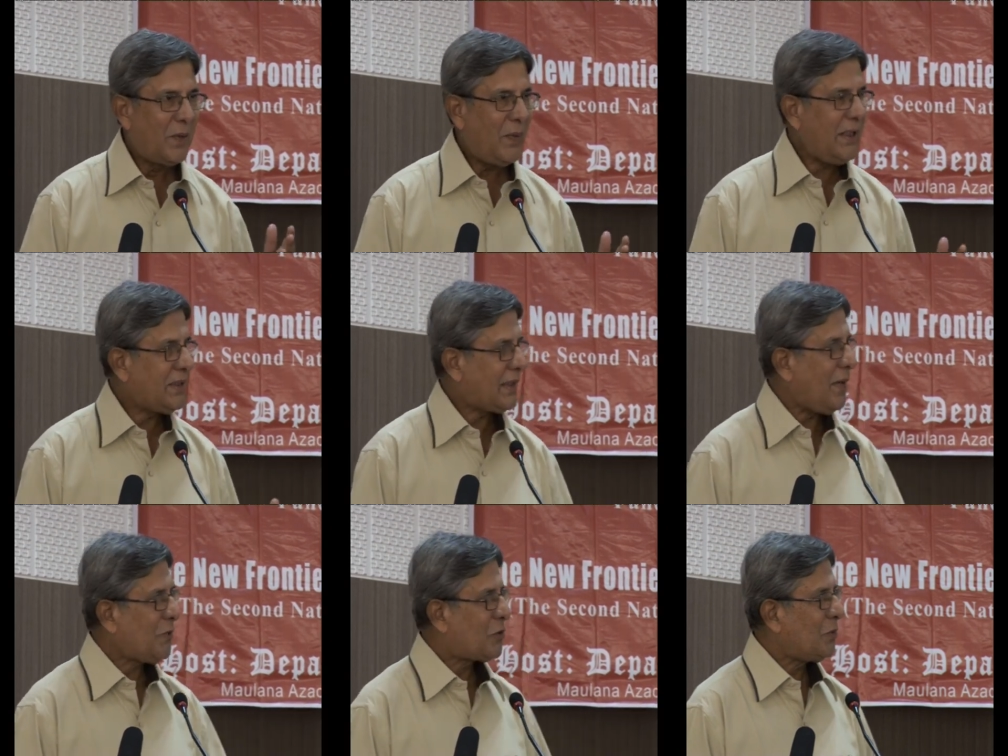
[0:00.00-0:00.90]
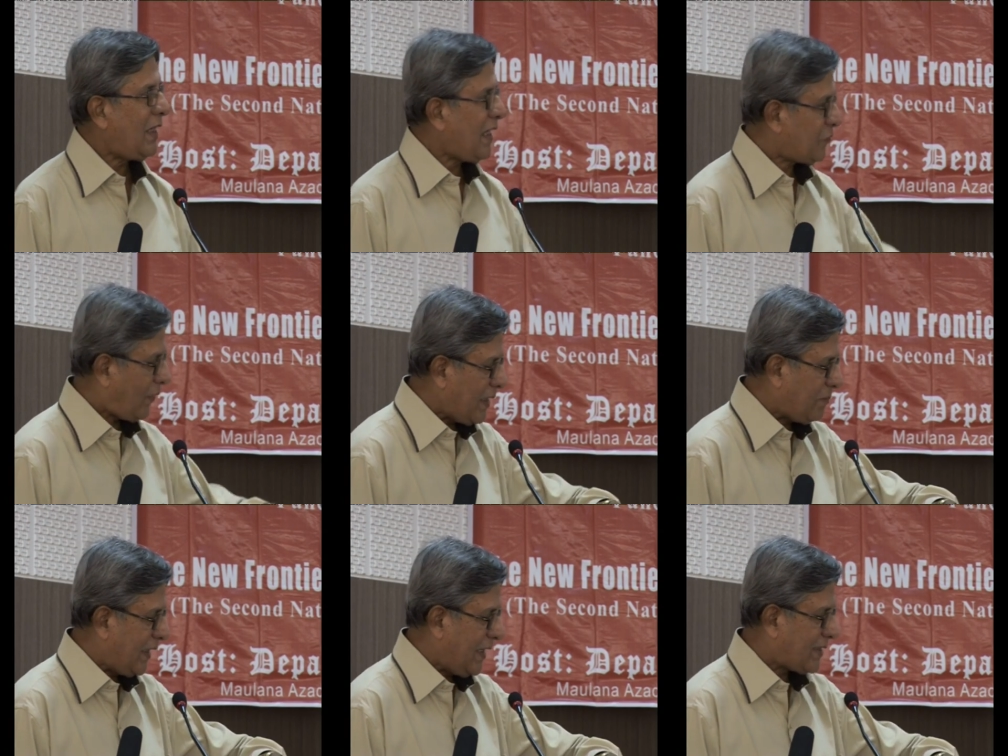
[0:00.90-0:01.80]
When it comes to last five
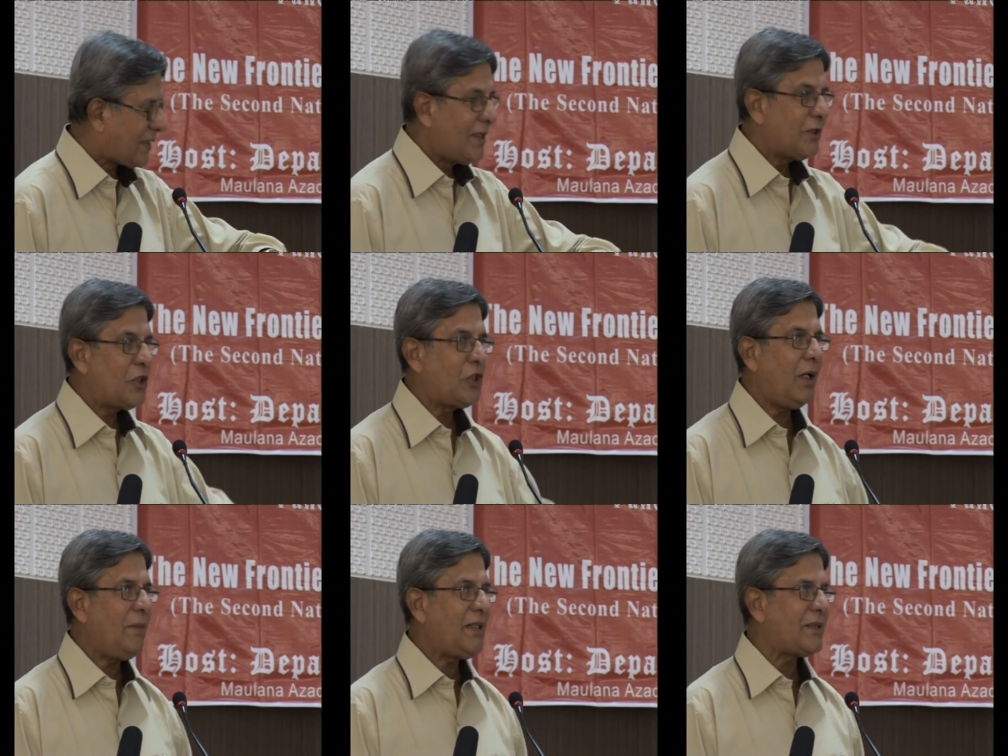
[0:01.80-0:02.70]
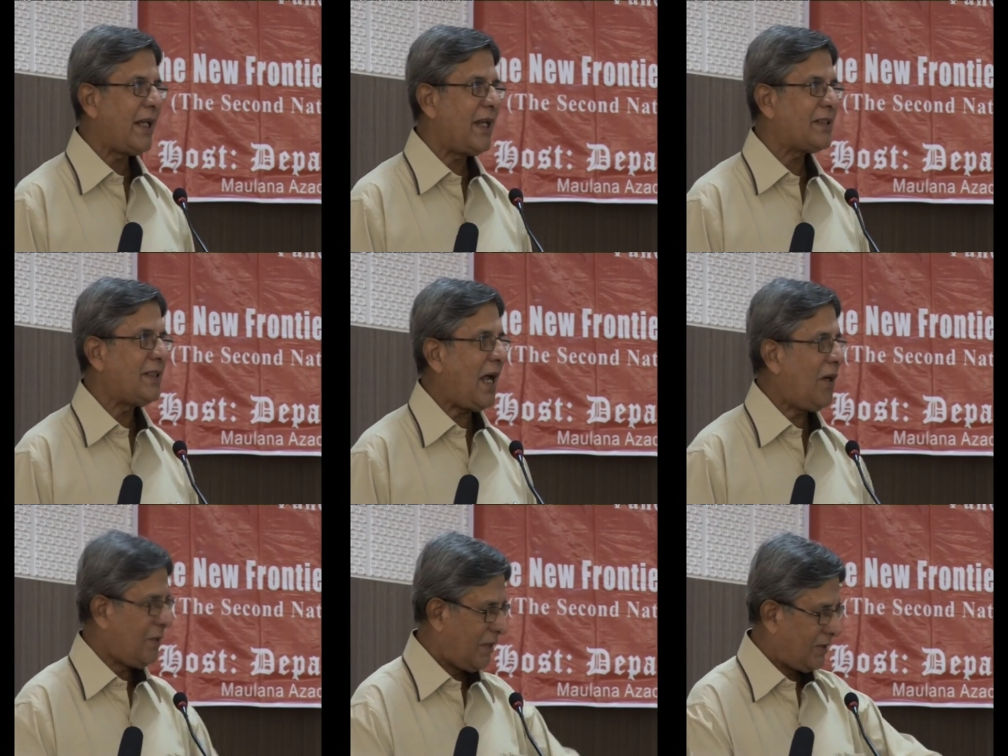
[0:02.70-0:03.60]
minutes, the chairman says,
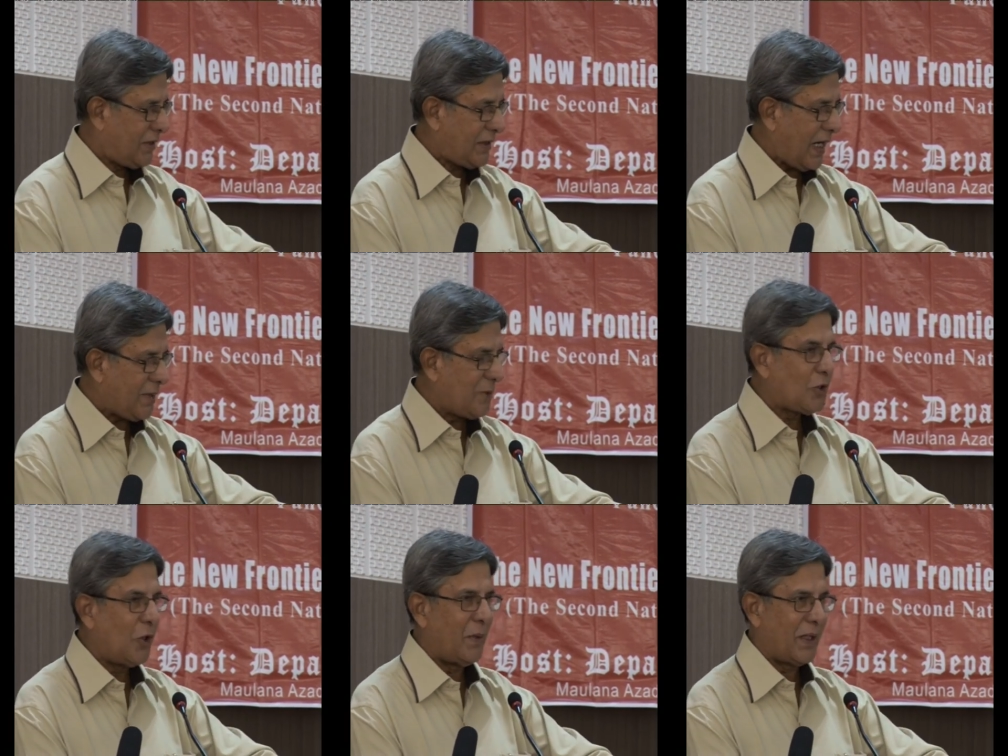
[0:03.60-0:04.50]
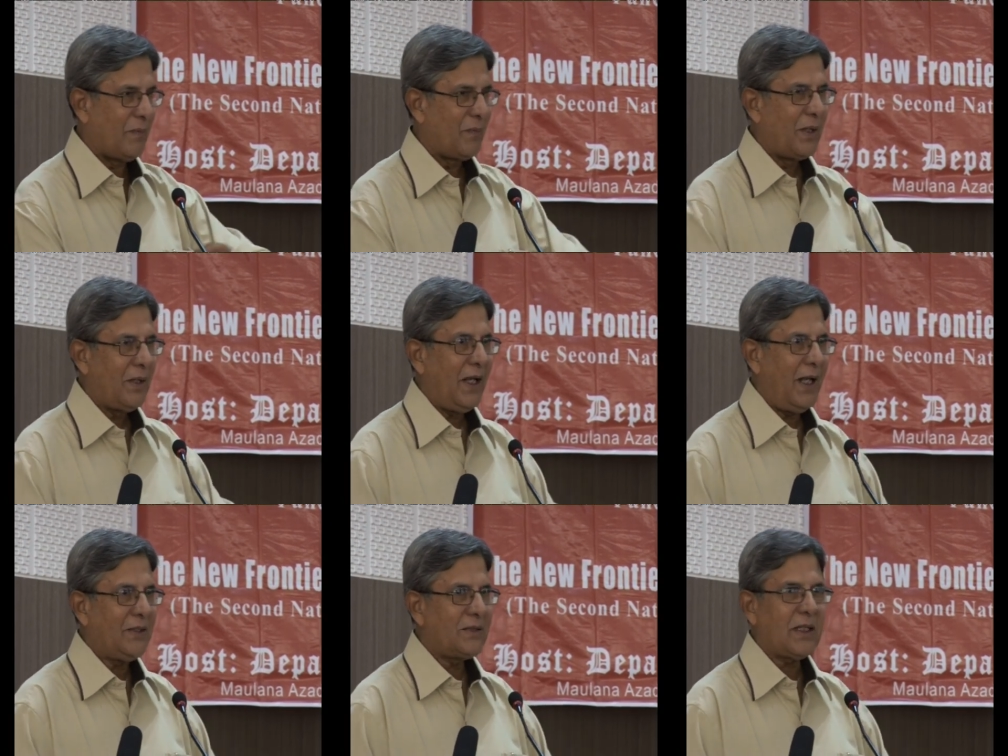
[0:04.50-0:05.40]
now the time is over.
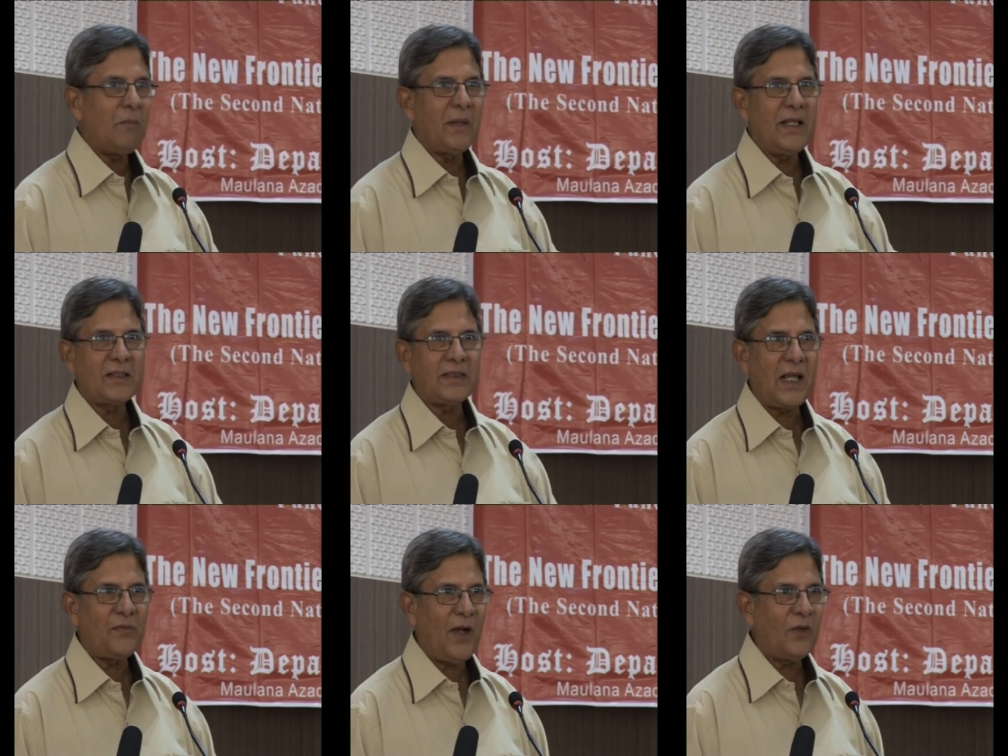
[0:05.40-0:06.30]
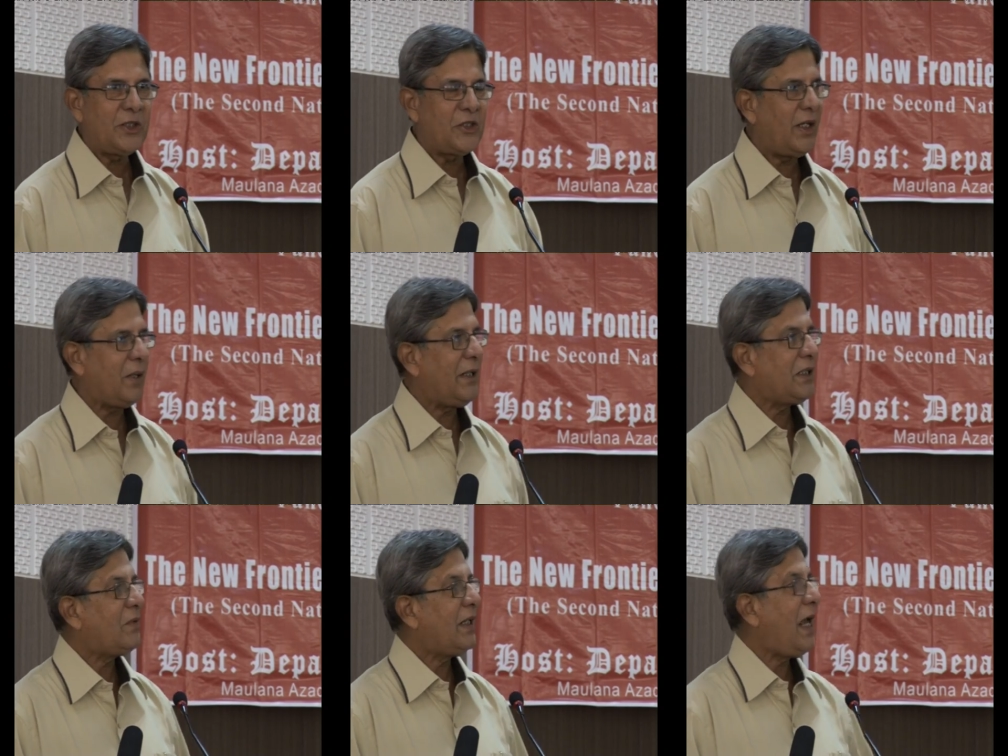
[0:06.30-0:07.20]
And some places I found the chairman
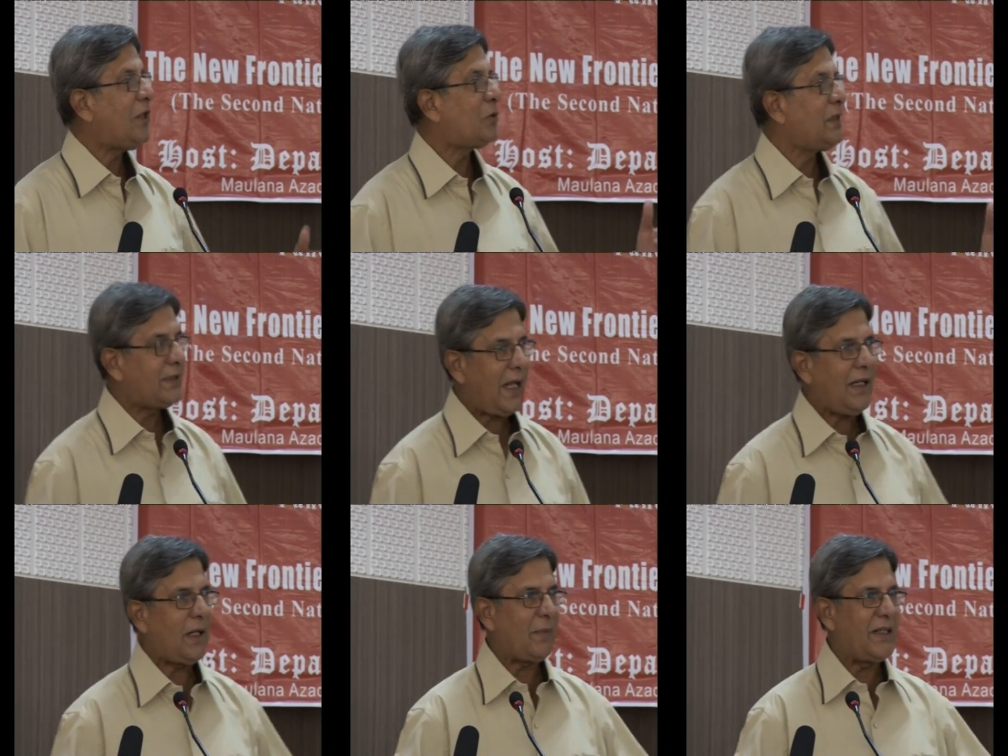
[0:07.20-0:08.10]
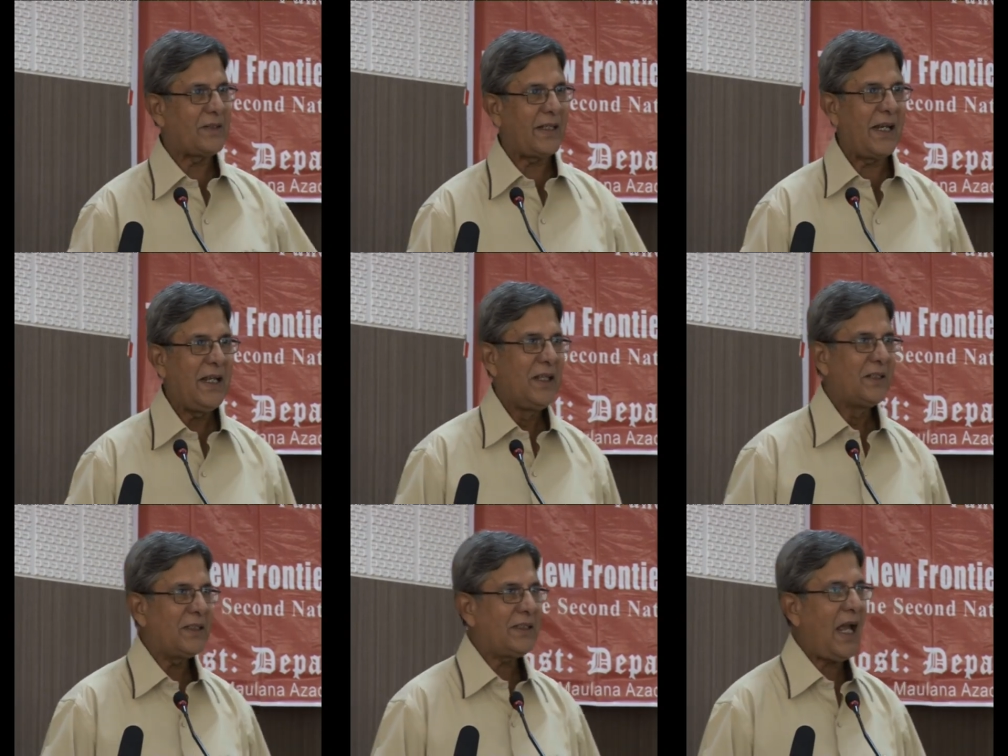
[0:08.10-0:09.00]
even has to stand up and say,
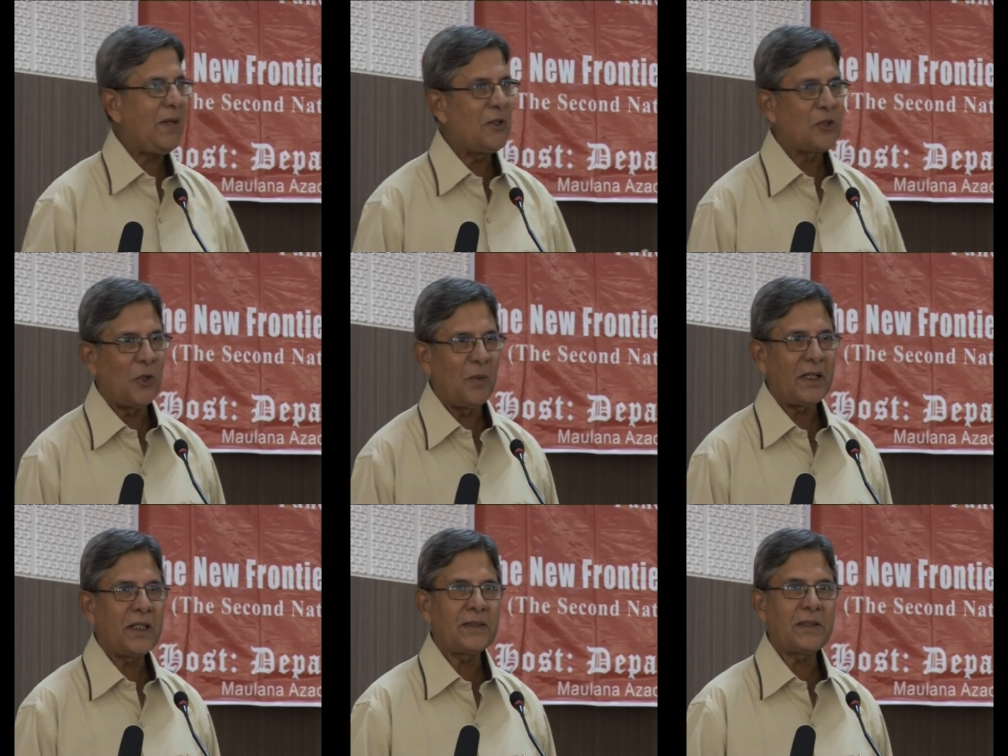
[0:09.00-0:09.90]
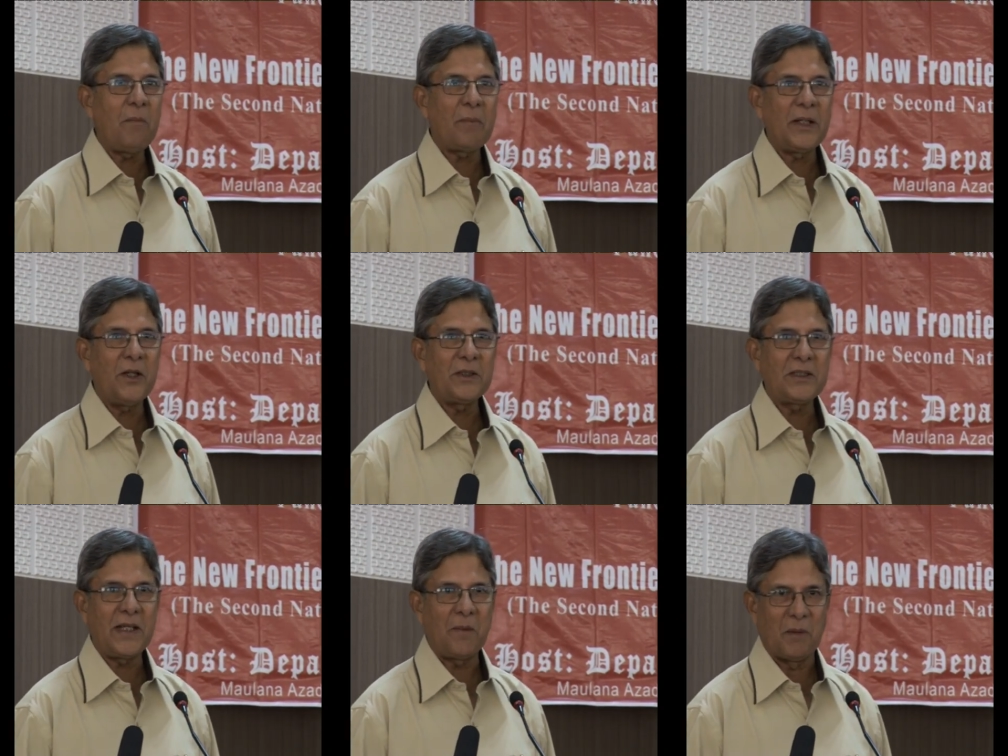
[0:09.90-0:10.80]
the time is over, he's thumping on the
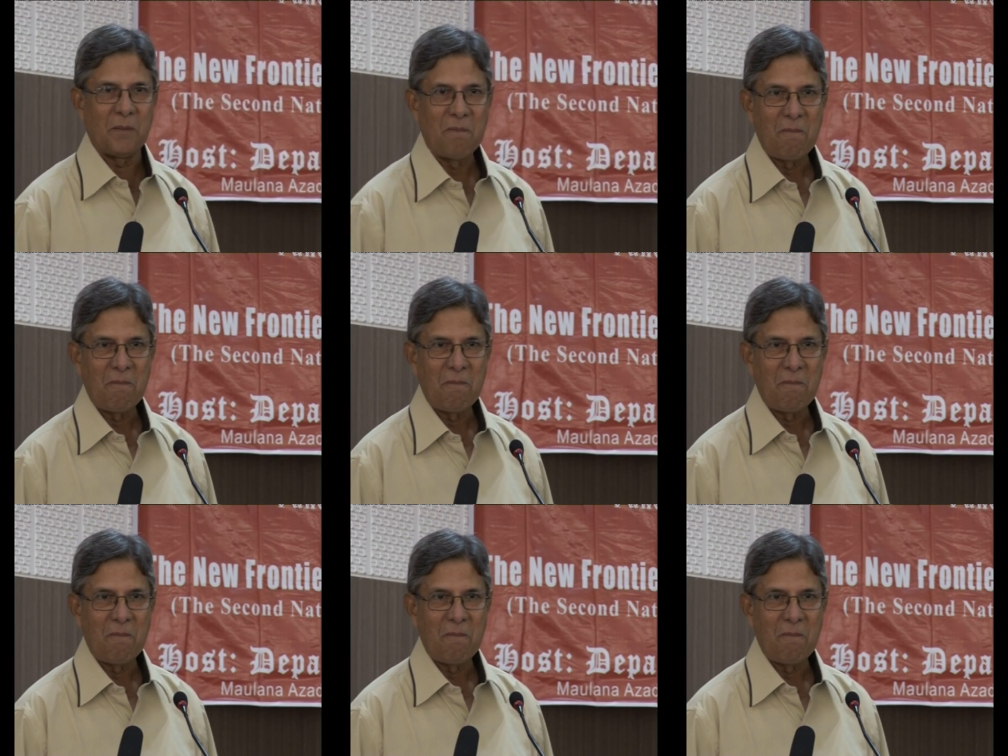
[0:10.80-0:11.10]
table.